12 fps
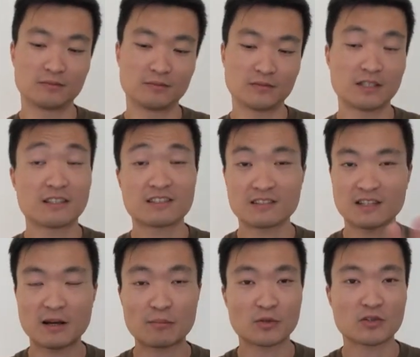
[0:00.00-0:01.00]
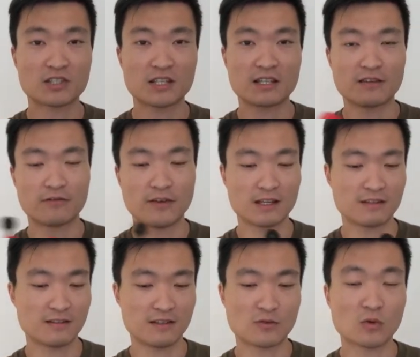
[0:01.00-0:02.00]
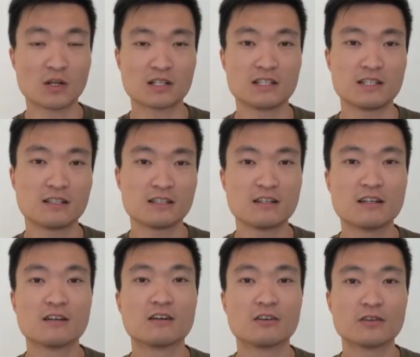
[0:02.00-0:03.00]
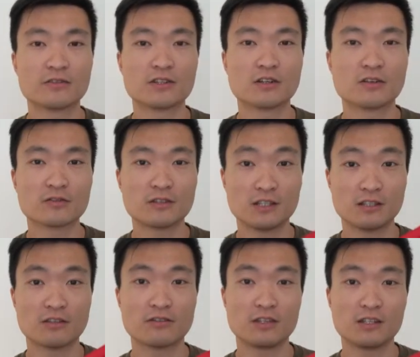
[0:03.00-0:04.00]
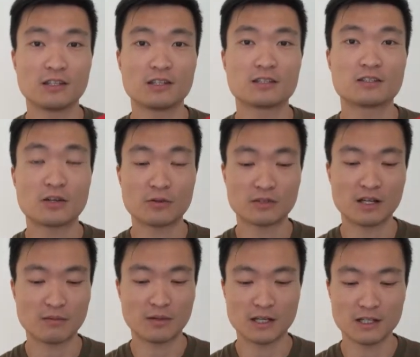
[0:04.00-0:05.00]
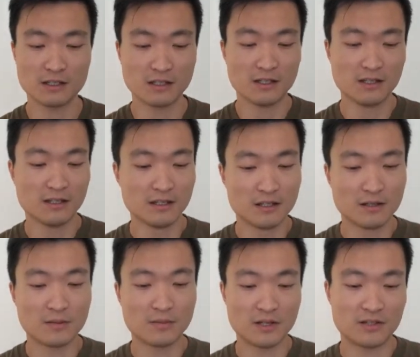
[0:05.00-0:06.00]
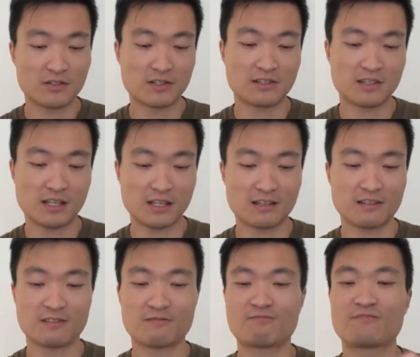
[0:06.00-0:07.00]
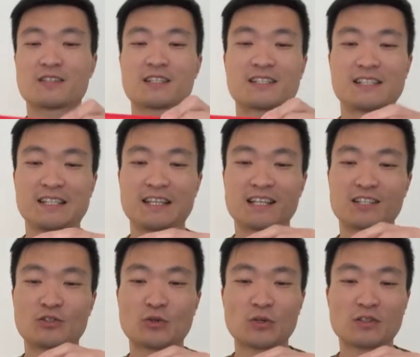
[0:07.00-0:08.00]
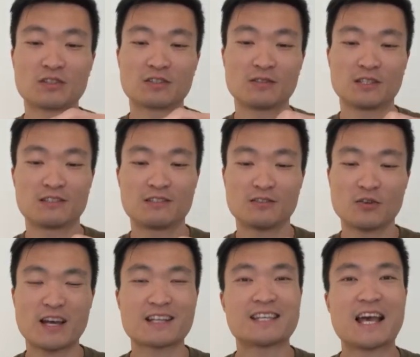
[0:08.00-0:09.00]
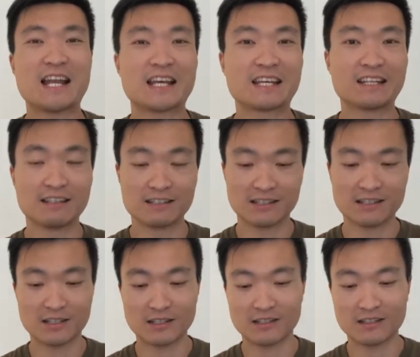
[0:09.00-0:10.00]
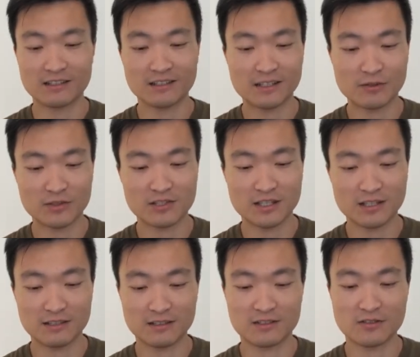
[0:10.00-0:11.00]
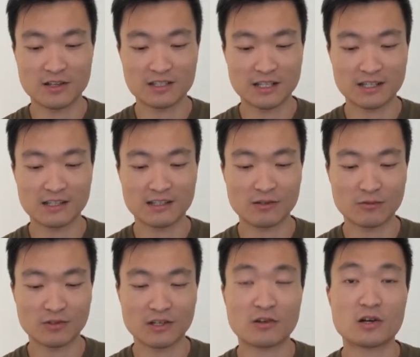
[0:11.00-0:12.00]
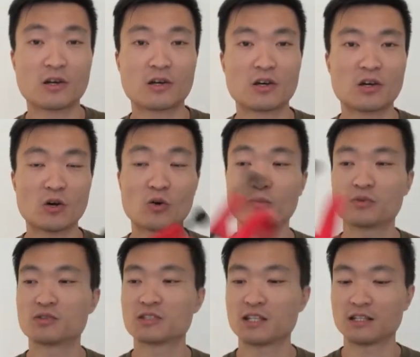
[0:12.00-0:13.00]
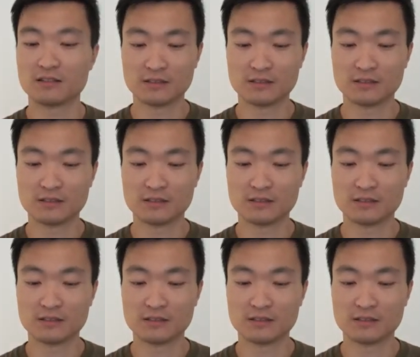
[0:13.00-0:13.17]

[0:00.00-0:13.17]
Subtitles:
It doesn't. I'm not saying it affects the quality of the tone that I play, but it's just saying seeing a joint is not as elegant. I would say it's not as elegant. I hope to see.